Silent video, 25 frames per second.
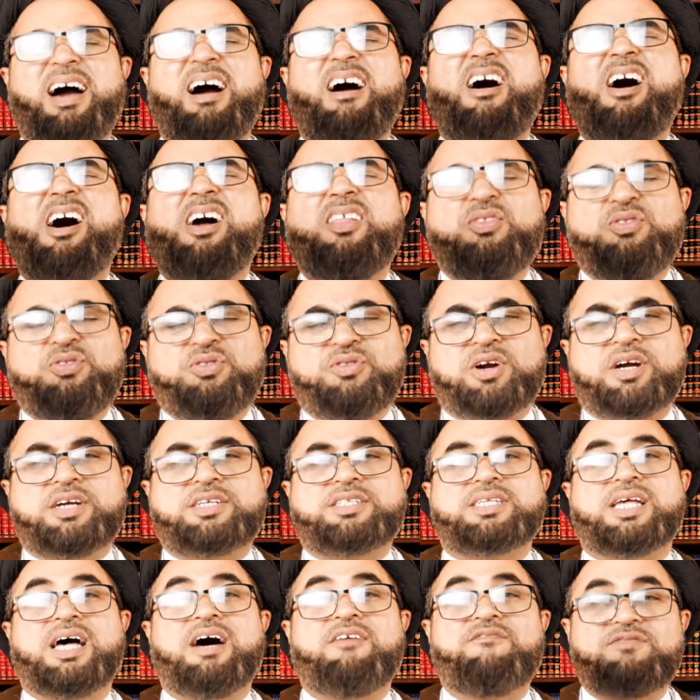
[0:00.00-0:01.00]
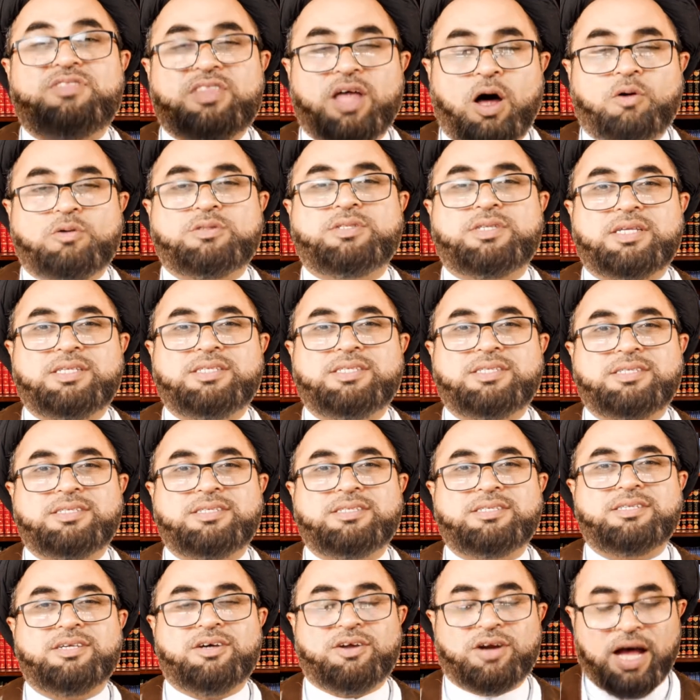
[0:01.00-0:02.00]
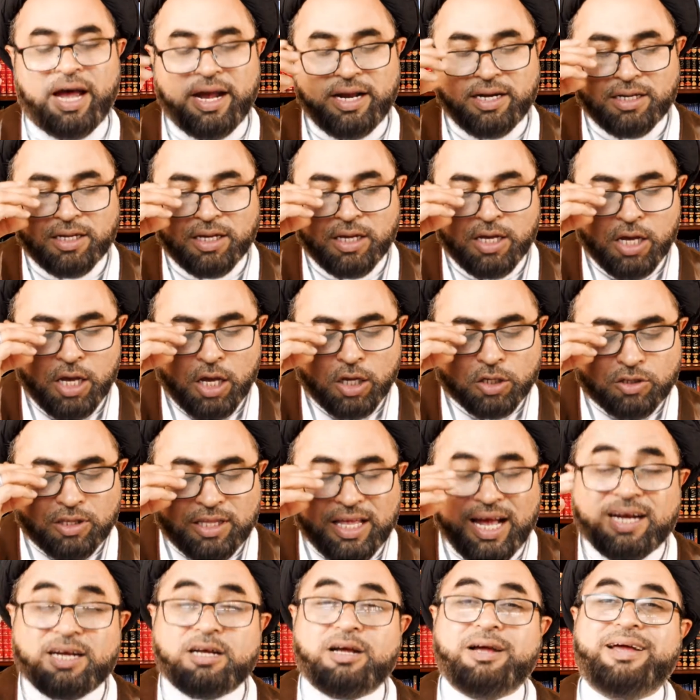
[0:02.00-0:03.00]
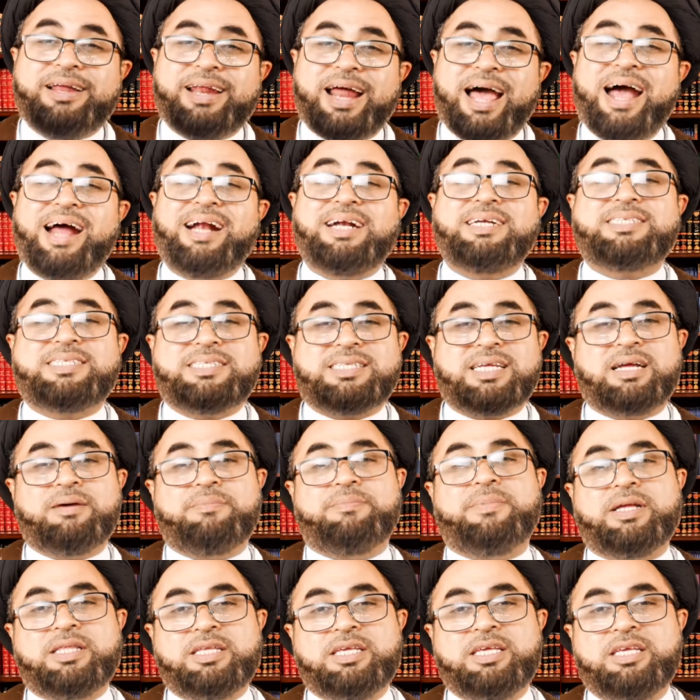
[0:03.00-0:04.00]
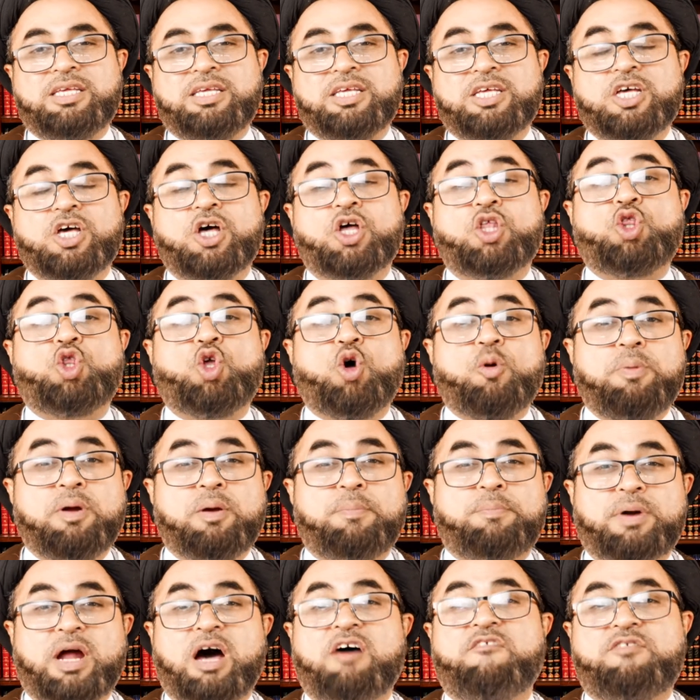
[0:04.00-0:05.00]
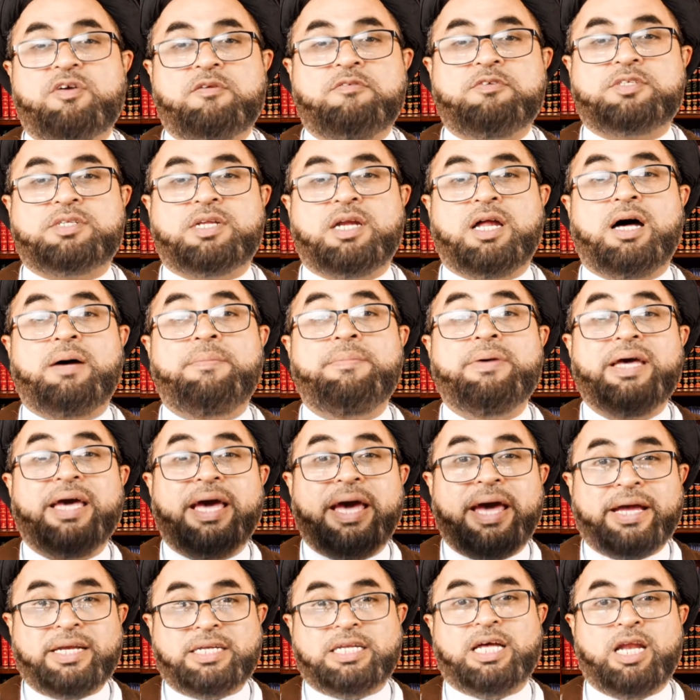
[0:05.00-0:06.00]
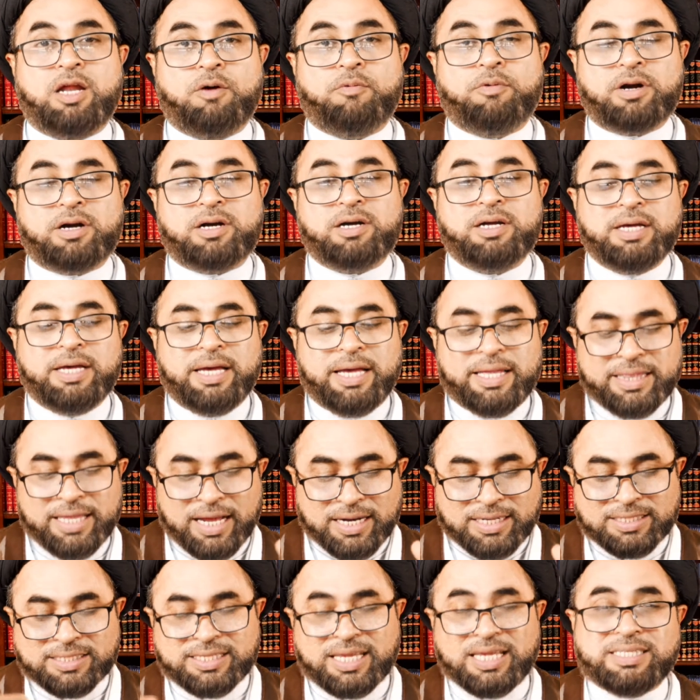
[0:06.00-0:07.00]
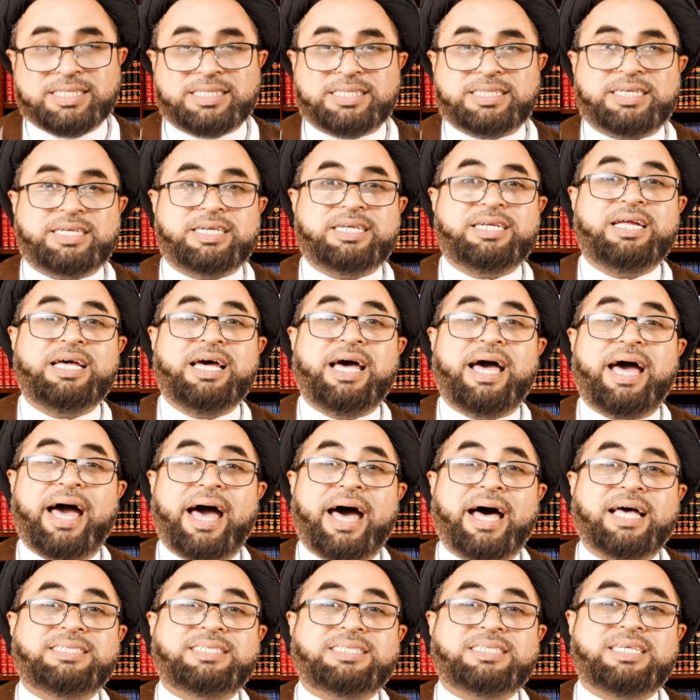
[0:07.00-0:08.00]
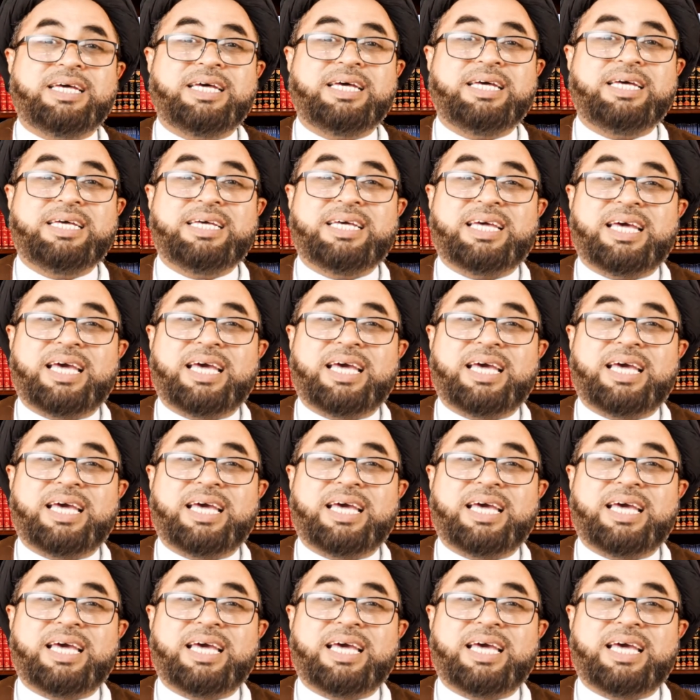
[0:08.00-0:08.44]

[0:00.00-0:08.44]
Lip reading: Hundreds of thousands, right? So that grand ceremony, noble Prophet of Islam, he delivered, that is considered as a